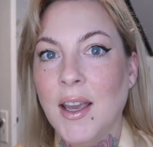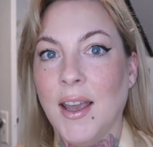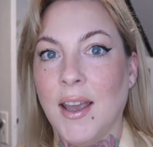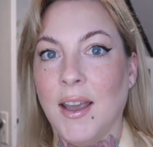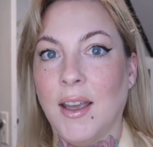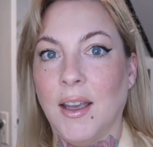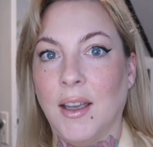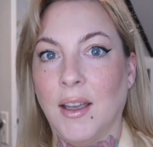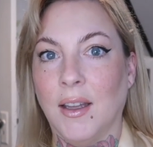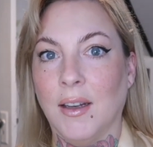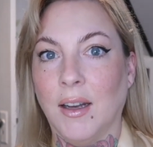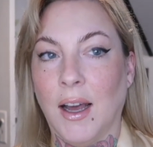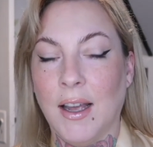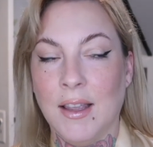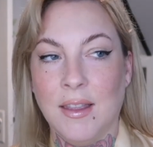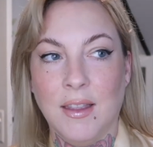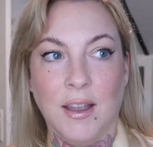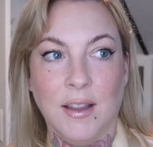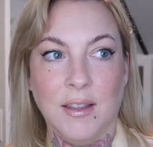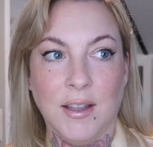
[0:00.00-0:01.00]
And I
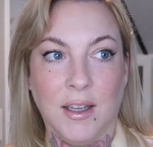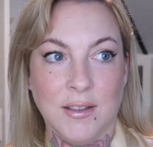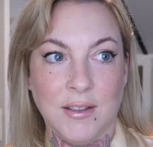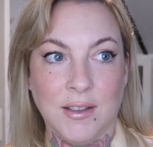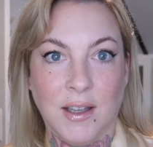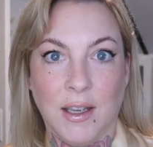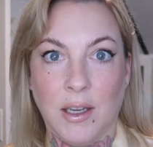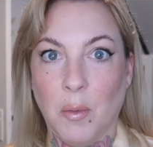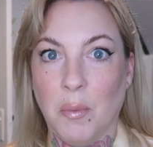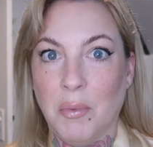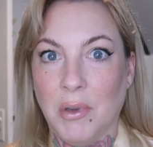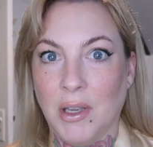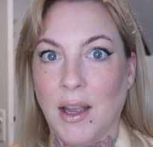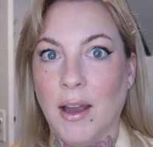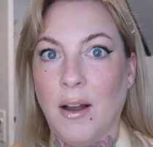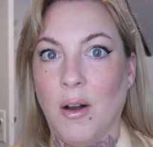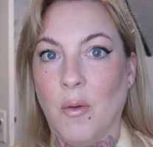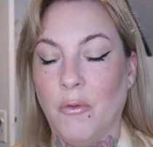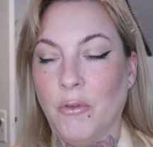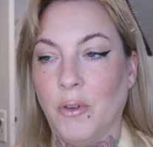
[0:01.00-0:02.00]
think that's like a big
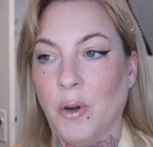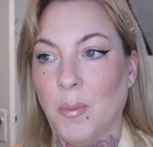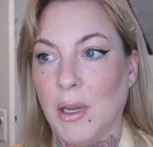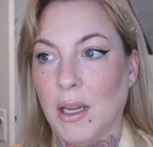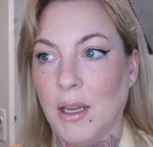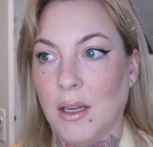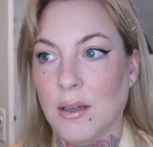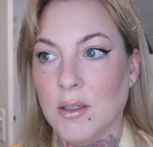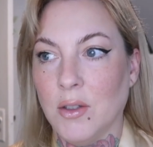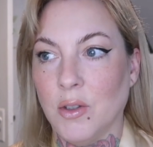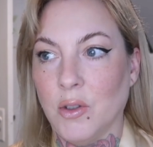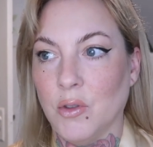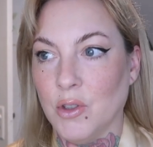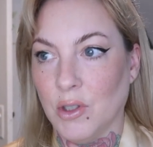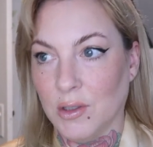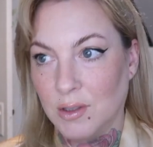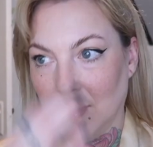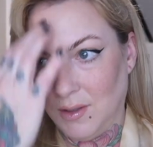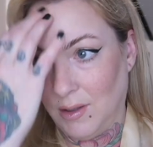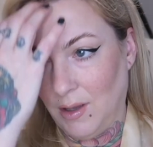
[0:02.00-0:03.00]
help for me to
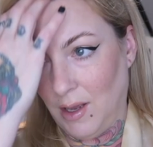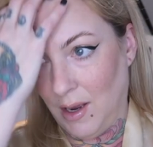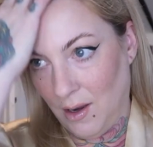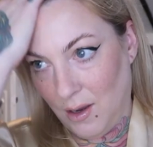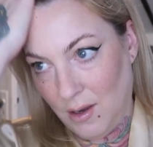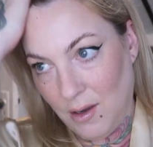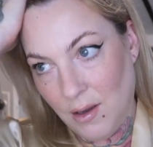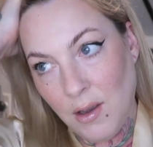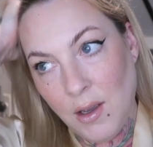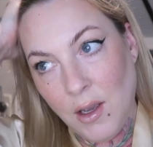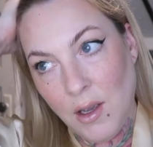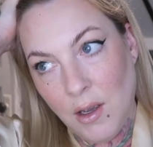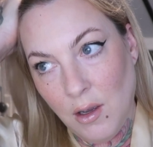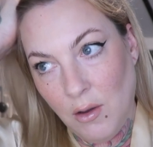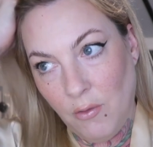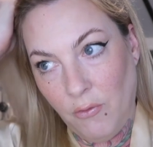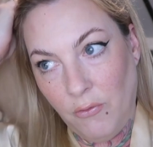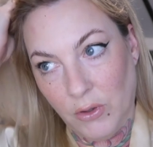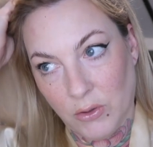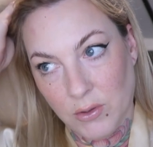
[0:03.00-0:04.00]
just like
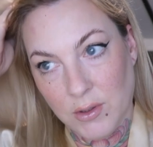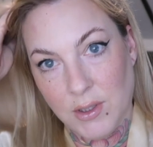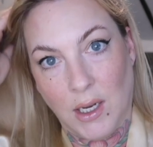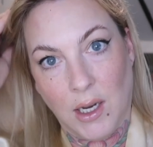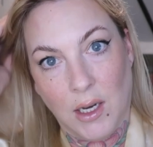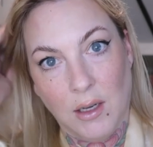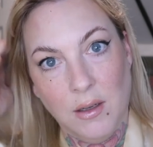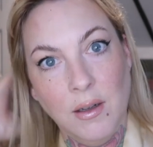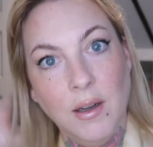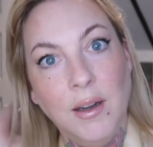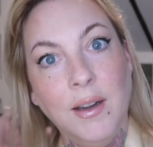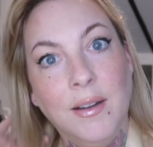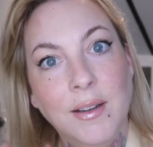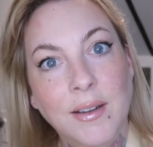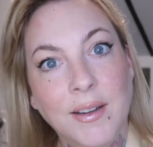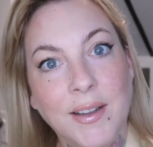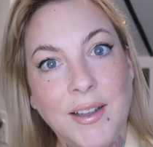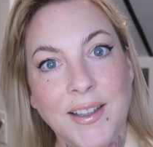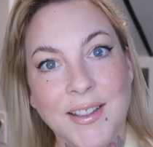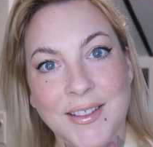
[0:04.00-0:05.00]
feel sane
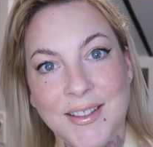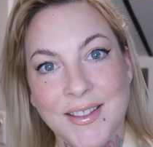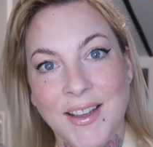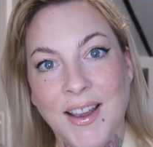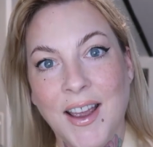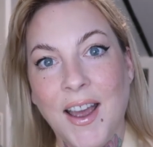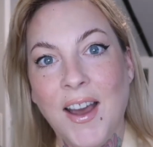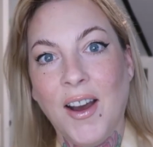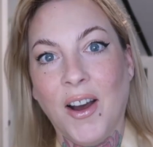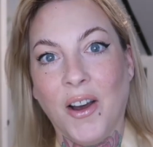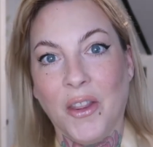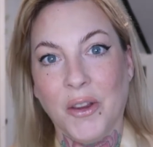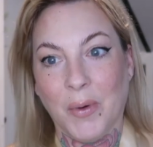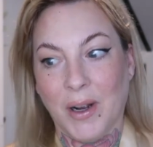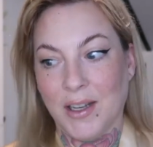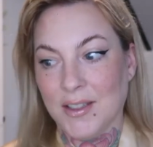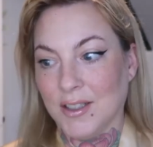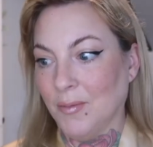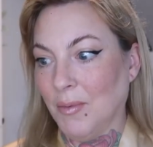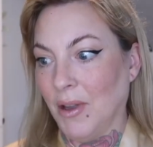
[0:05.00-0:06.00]
because
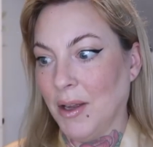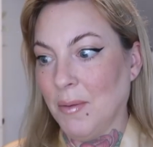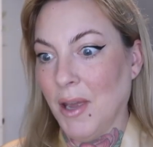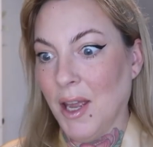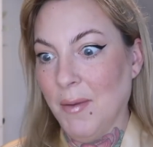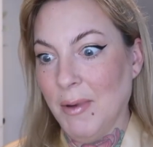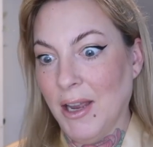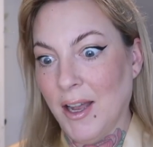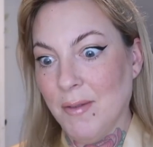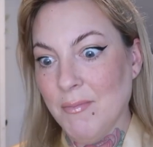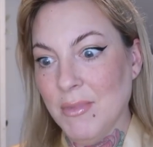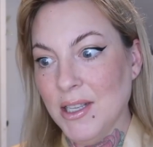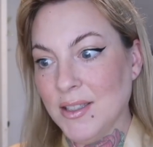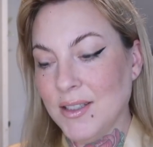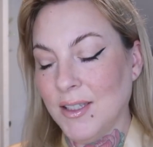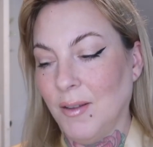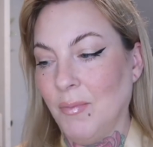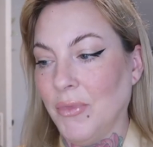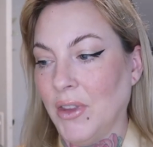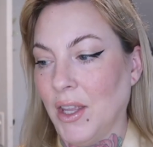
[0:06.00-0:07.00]
otherwise I'm like, maybe I missed
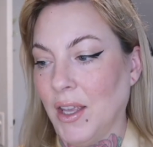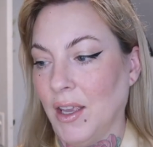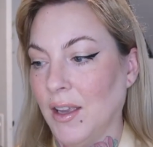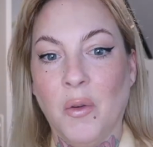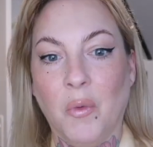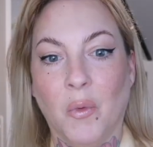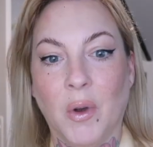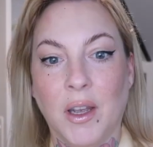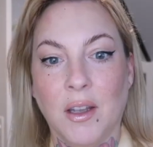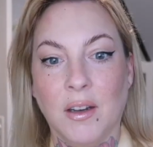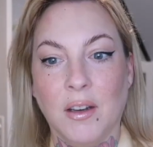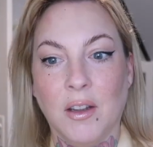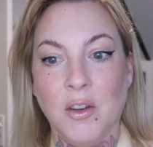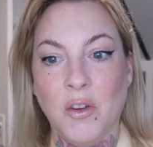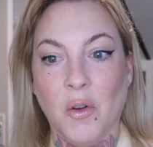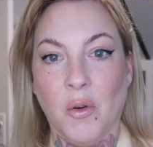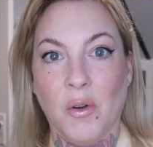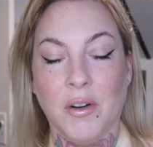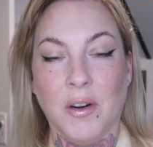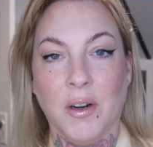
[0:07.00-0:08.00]
something. When
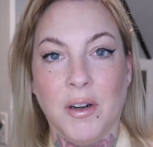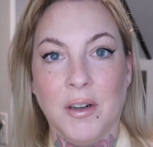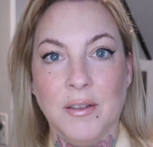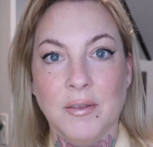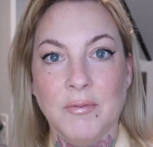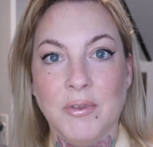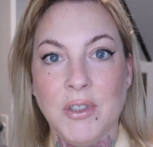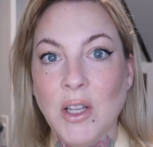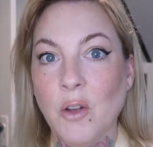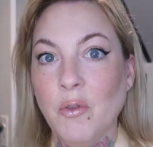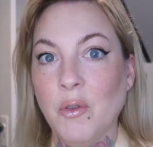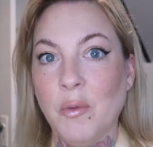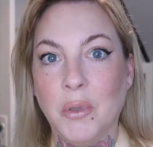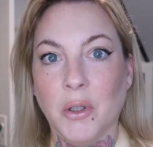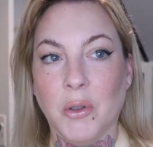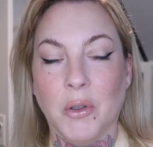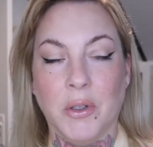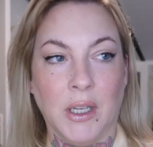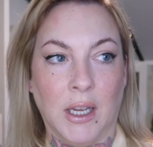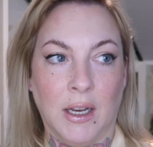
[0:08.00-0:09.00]
you're
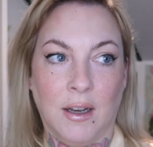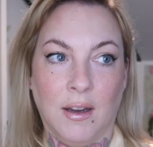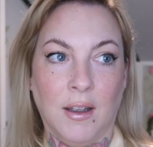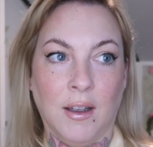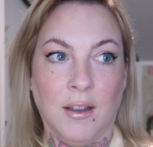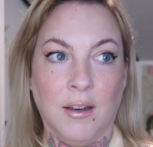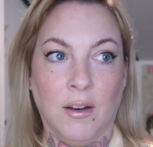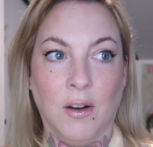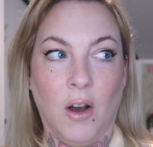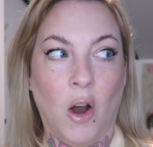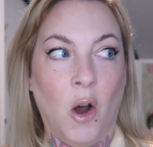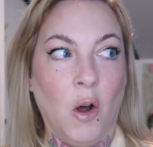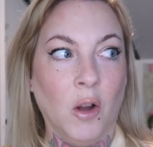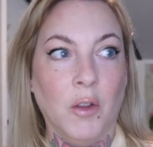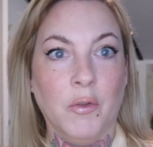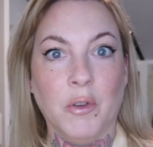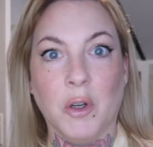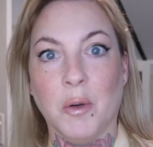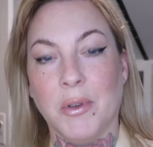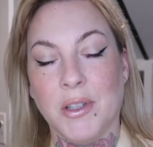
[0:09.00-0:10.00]
self-employed and all
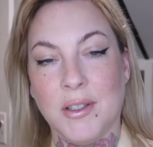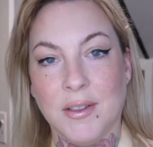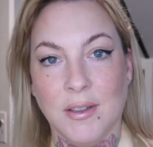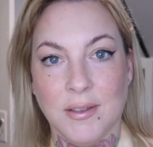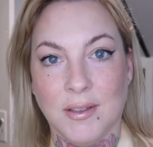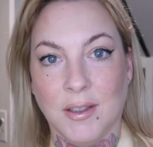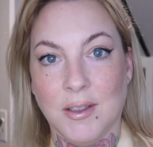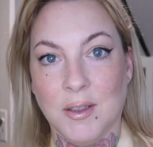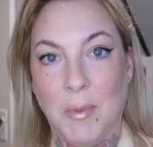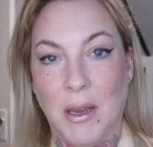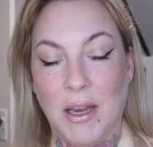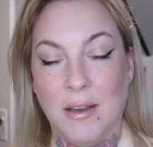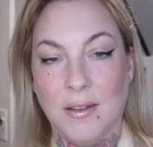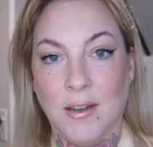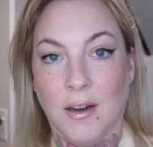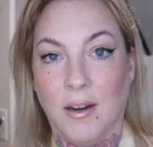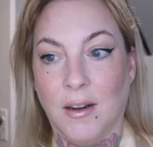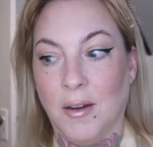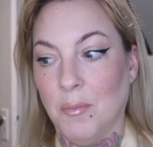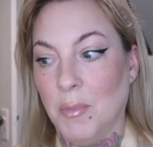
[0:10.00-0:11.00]
of your business is based
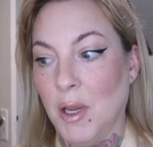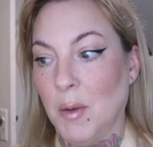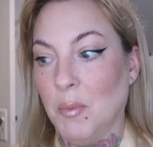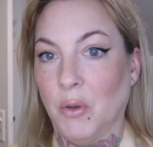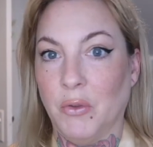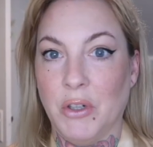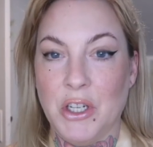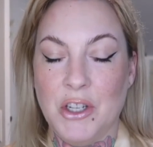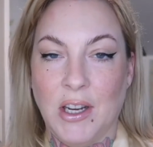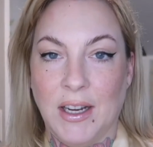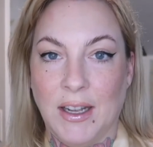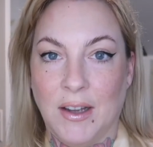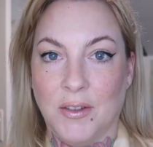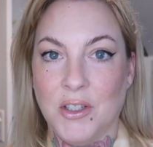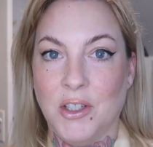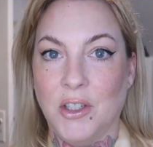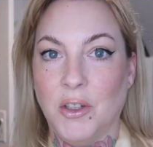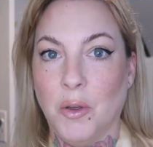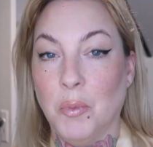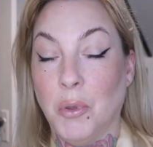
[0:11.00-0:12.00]
on people reaching out
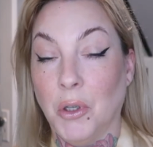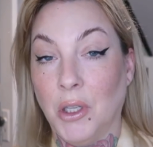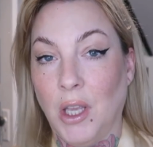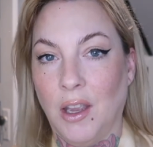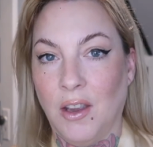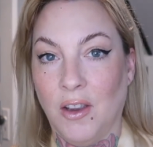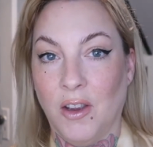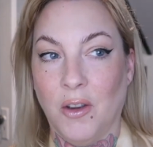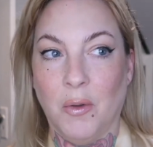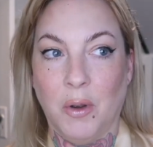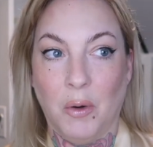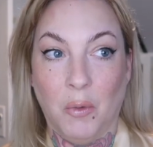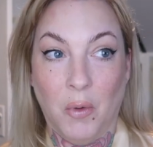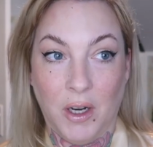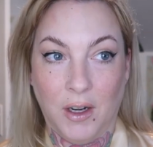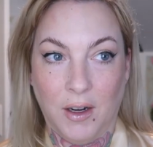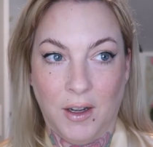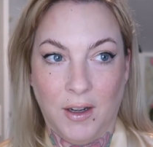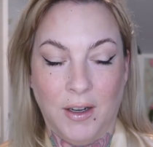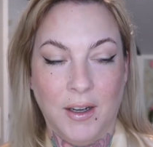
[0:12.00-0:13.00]
to you, booking you and
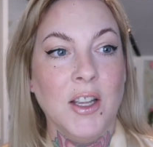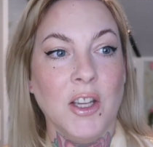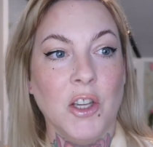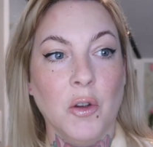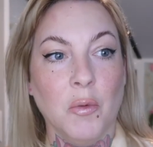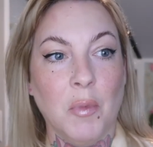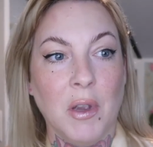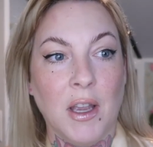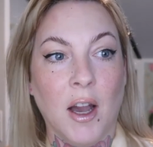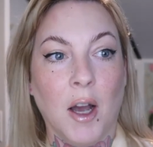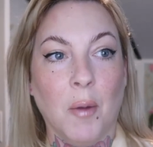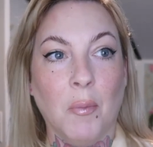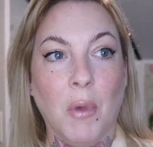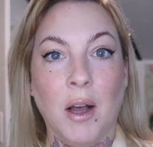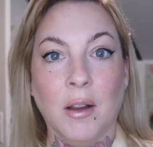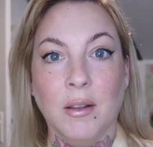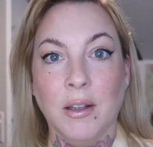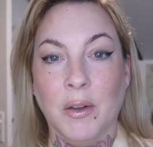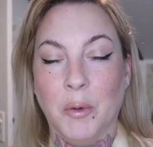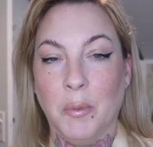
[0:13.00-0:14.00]
whatnot, you become
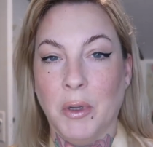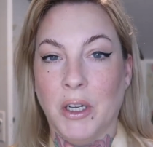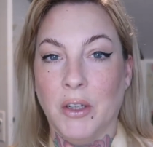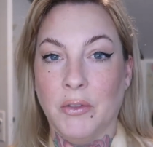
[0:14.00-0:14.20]
a little bit